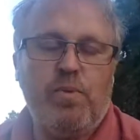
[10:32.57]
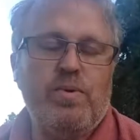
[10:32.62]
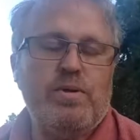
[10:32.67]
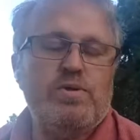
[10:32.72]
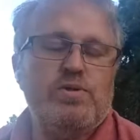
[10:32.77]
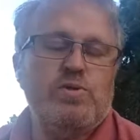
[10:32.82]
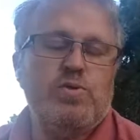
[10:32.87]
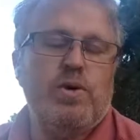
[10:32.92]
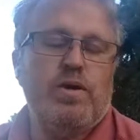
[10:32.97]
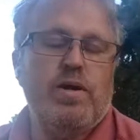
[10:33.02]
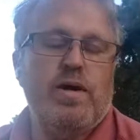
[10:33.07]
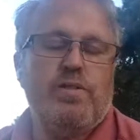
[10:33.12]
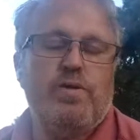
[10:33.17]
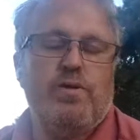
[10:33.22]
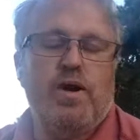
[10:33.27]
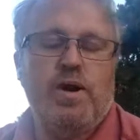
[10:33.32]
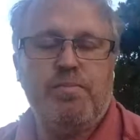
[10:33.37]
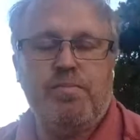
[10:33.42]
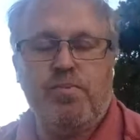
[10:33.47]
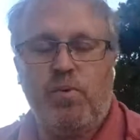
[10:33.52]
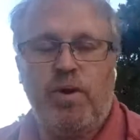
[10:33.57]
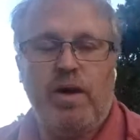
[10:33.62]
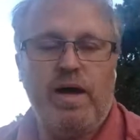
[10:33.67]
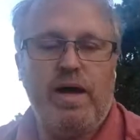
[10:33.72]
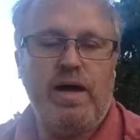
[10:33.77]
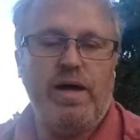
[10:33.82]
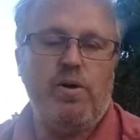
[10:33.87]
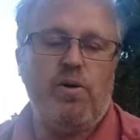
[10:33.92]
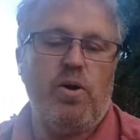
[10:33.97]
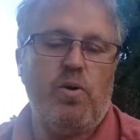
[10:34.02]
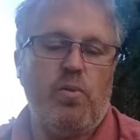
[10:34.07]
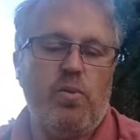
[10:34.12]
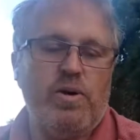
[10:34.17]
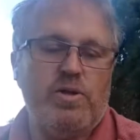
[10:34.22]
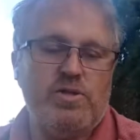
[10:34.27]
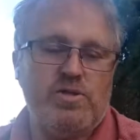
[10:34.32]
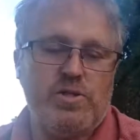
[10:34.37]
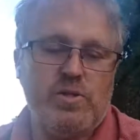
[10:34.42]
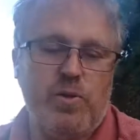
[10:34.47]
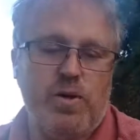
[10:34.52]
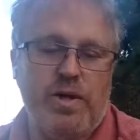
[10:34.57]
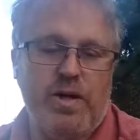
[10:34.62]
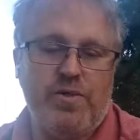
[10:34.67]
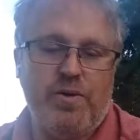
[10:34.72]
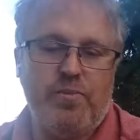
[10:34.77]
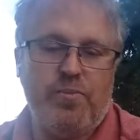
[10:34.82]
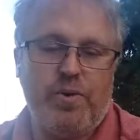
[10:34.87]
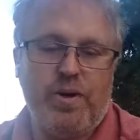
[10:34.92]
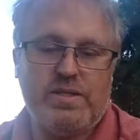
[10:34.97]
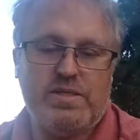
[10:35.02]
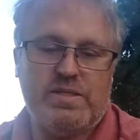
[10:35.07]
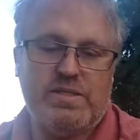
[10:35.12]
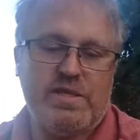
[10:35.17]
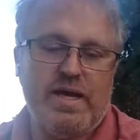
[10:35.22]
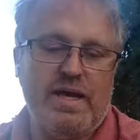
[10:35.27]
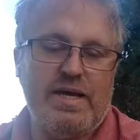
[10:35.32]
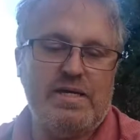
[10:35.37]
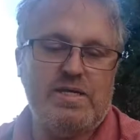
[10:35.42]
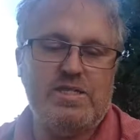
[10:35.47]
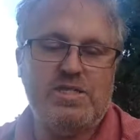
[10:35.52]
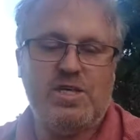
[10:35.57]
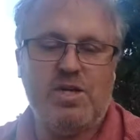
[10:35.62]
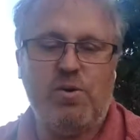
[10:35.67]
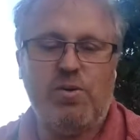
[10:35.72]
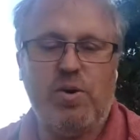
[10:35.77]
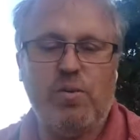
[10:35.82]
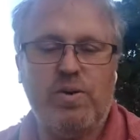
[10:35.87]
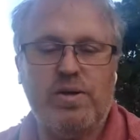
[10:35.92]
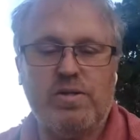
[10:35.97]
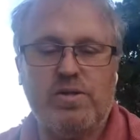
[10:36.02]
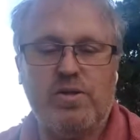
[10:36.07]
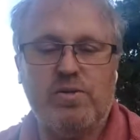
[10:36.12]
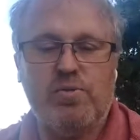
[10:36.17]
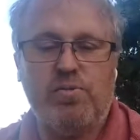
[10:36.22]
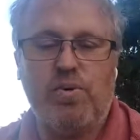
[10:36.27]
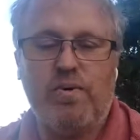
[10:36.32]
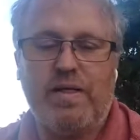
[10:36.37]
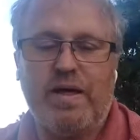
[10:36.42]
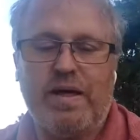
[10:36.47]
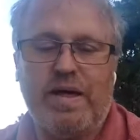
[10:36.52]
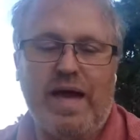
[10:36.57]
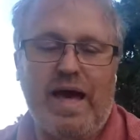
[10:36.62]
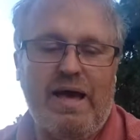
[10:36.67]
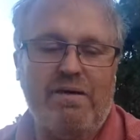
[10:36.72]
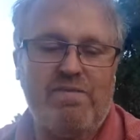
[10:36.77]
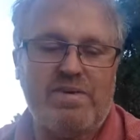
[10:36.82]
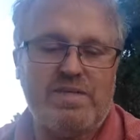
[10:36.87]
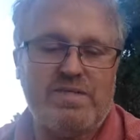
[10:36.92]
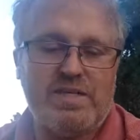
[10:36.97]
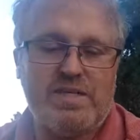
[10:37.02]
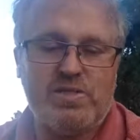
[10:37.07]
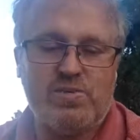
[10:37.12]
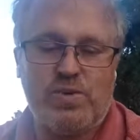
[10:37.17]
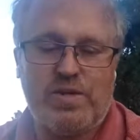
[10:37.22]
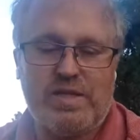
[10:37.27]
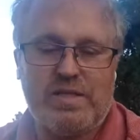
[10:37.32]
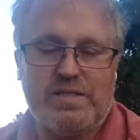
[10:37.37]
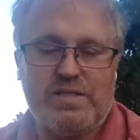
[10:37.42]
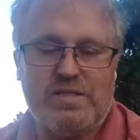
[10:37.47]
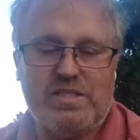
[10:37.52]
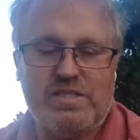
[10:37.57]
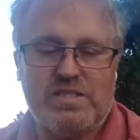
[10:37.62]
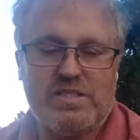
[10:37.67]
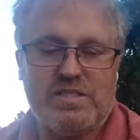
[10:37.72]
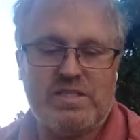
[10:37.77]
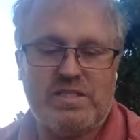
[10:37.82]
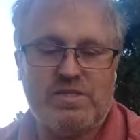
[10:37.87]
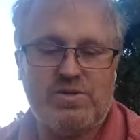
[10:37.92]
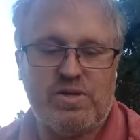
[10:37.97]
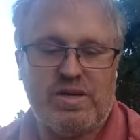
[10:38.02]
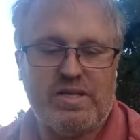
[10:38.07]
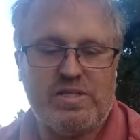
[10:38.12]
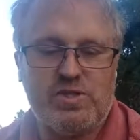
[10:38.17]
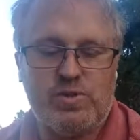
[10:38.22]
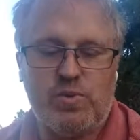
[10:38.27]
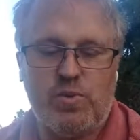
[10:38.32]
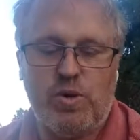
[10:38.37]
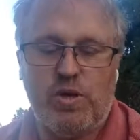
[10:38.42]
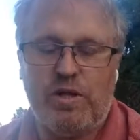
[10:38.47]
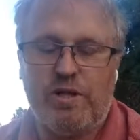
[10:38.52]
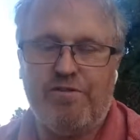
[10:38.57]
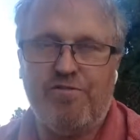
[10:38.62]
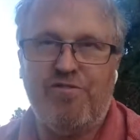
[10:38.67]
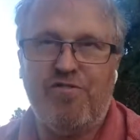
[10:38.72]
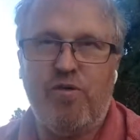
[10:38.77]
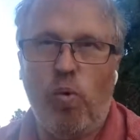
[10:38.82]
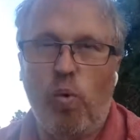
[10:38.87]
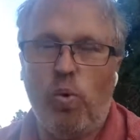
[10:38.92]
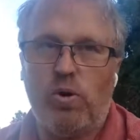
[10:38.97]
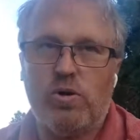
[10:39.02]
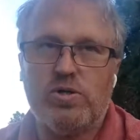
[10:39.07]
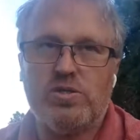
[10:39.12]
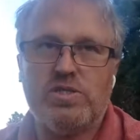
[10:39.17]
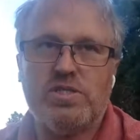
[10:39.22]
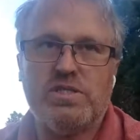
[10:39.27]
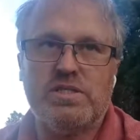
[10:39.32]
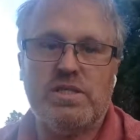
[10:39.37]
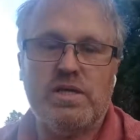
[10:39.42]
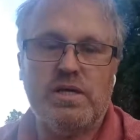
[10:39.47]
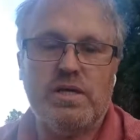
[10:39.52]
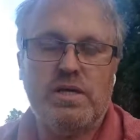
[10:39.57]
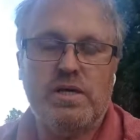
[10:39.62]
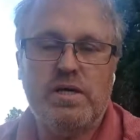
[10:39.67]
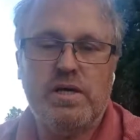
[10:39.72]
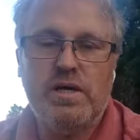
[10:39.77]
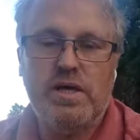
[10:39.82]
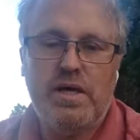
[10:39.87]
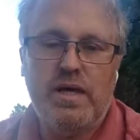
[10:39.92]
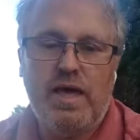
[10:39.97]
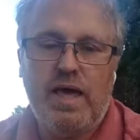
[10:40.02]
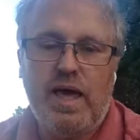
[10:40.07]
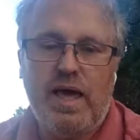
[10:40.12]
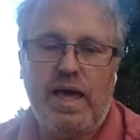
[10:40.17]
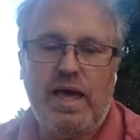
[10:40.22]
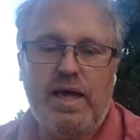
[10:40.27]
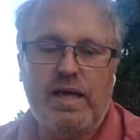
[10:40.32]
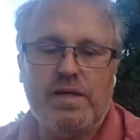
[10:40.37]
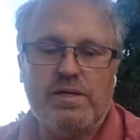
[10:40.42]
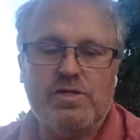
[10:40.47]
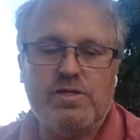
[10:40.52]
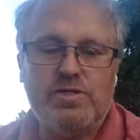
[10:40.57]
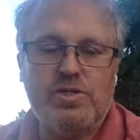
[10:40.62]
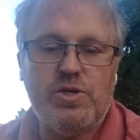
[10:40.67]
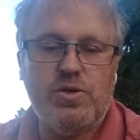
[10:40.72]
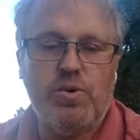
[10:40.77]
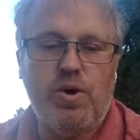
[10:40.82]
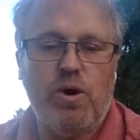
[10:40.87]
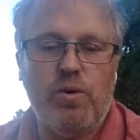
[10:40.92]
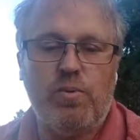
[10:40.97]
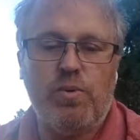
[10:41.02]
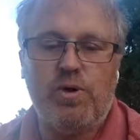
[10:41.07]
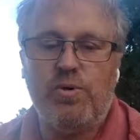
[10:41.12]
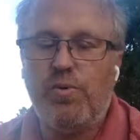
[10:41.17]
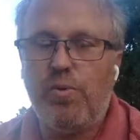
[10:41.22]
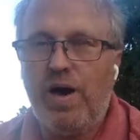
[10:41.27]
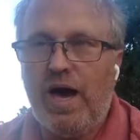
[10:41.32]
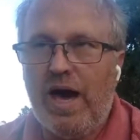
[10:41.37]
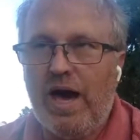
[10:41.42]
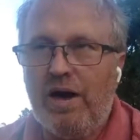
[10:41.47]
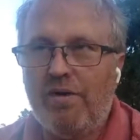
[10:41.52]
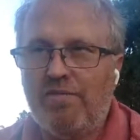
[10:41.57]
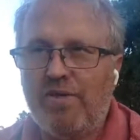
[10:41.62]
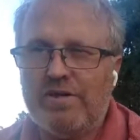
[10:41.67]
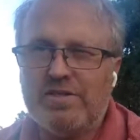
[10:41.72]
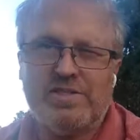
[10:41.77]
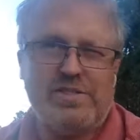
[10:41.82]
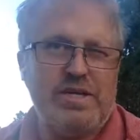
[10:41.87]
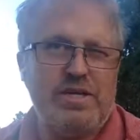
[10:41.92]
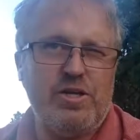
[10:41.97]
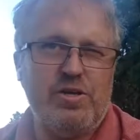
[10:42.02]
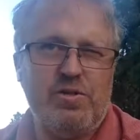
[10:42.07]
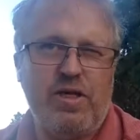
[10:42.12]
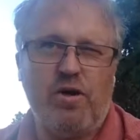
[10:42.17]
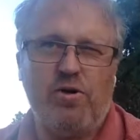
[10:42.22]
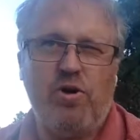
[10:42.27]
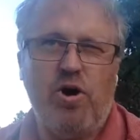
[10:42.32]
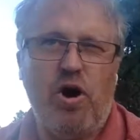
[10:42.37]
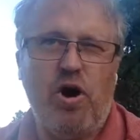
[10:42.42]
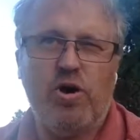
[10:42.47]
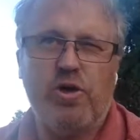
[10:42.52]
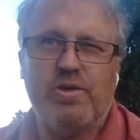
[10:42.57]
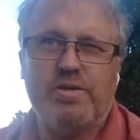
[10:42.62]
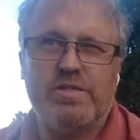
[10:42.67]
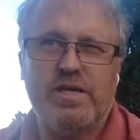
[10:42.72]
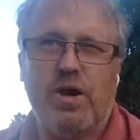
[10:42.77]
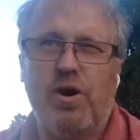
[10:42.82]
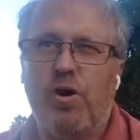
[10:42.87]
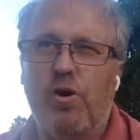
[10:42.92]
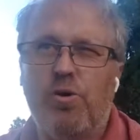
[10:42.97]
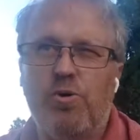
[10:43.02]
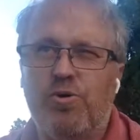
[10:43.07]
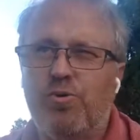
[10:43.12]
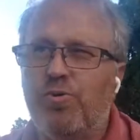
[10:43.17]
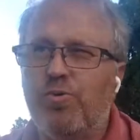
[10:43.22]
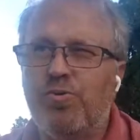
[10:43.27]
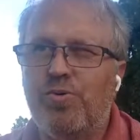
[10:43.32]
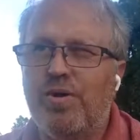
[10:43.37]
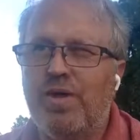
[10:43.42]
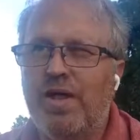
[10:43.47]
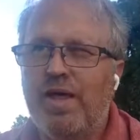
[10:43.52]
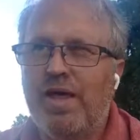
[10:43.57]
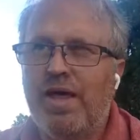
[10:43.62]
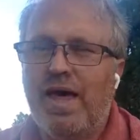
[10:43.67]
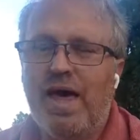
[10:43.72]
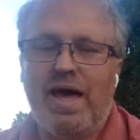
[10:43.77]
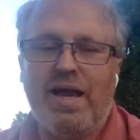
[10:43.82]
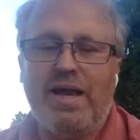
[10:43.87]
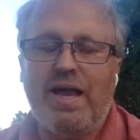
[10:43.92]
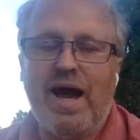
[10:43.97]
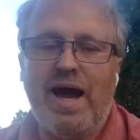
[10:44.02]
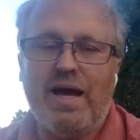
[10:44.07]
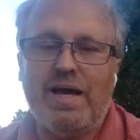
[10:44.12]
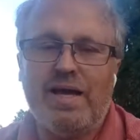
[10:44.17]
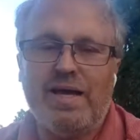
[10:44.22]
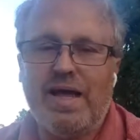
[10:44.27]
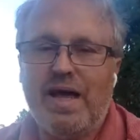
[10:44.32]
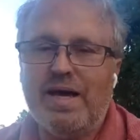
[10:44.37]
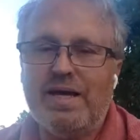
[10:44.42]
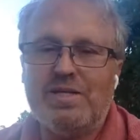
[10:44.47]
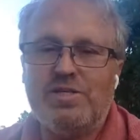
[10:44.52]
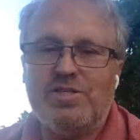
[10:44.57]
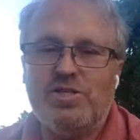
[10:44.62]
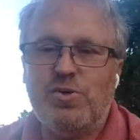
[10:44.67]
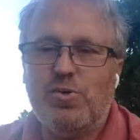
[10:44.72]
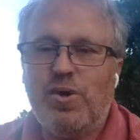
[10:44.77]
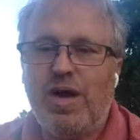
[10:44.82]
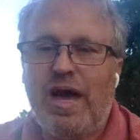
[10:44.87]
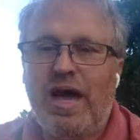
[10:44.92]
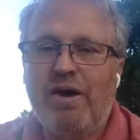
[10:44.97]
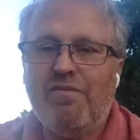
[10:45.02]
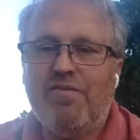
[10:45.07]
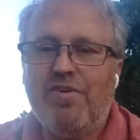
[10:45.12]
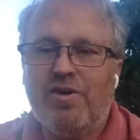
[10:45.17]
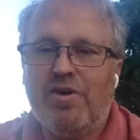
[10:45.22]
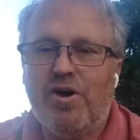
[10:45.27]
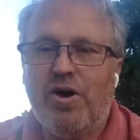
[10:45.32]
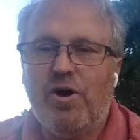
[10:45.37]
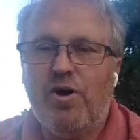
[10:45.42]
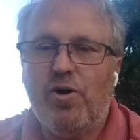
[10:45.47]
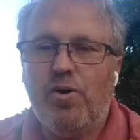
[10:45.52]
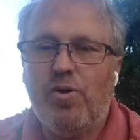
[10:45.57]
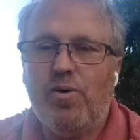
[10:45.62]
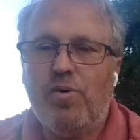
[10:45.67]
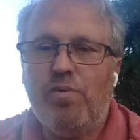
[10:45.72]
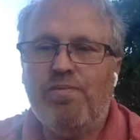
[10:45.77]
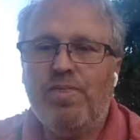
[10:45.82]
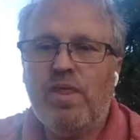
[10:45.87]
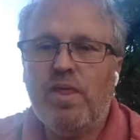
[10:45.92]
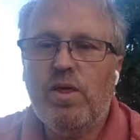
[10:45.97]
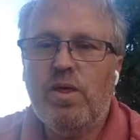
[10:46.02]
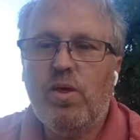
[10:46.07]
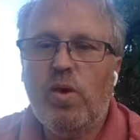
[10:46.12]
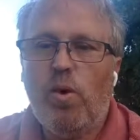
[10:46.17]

we went to another upgrade, or we went to another presentation, or we went to where they have these things where they just get you really forced into, oh, they call you and say, oh, you in 90 days you have to go,